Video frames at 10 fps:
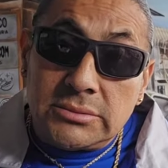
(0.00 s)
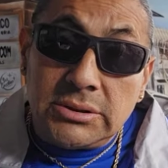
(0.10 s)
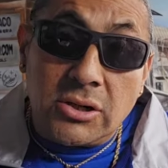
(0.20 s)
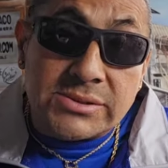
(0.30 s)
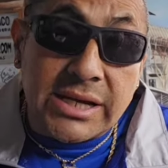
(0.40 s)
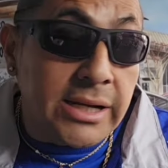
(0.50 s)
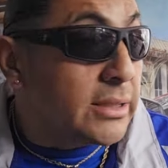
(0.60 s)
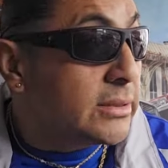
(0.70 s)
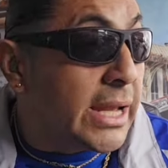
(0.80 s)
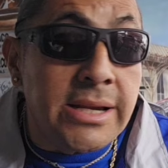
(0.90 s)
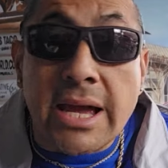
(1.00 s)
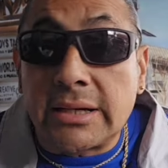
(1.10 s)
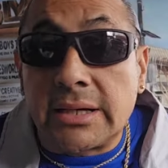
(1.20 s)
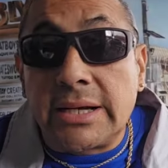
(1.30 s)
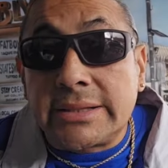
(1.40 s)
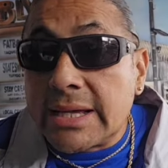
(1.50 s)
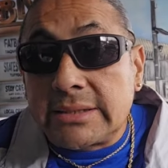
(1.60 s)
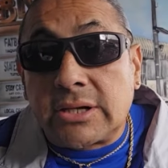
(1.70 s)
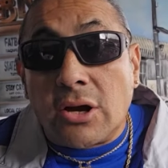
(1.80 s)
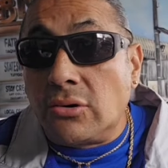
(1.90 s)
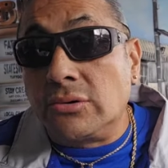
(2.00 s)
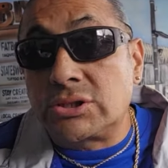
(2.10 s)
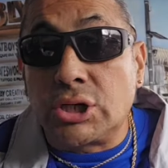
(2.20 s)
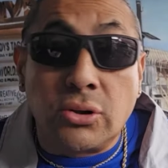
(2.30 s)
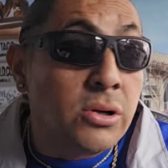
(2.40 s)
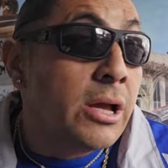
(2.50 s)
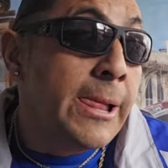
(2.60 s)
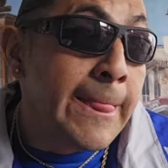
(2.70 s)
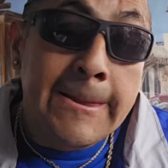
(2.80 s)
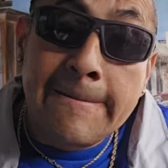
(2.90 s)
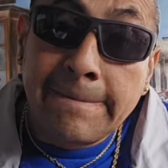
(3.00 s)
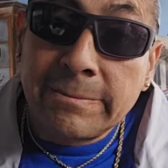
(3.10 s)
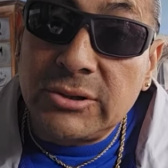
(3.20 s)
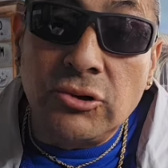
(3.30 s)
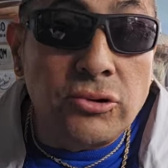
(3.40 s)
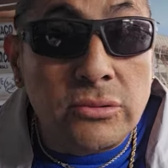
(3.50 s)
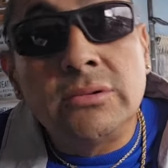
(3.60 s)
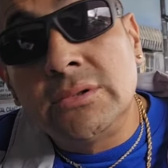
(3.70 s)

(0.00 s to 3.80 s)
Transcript: You know what I'm saying? They're not gonna let that go. So you